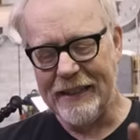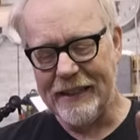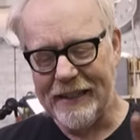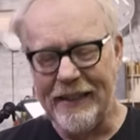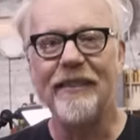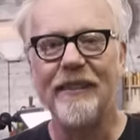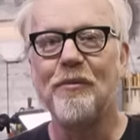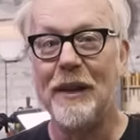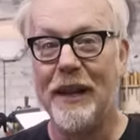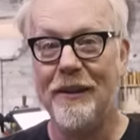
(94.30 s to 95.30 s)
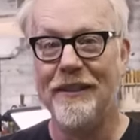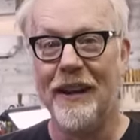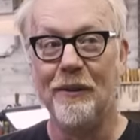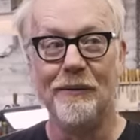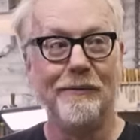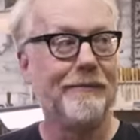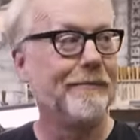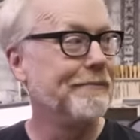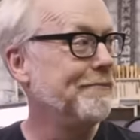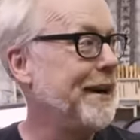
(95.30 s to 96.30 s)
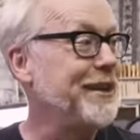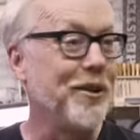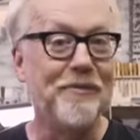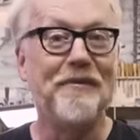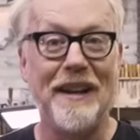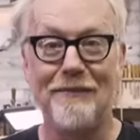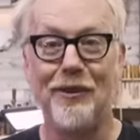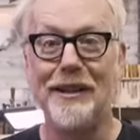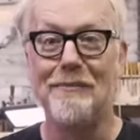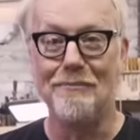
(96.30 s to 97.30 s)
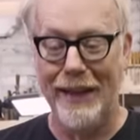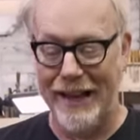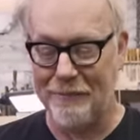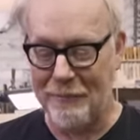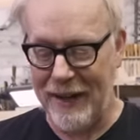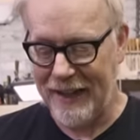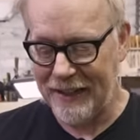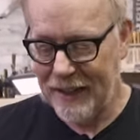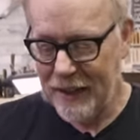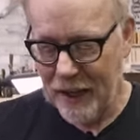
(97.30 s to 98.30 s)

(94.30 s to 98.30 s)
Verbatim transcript: this is without a doubt my new favorite black bag.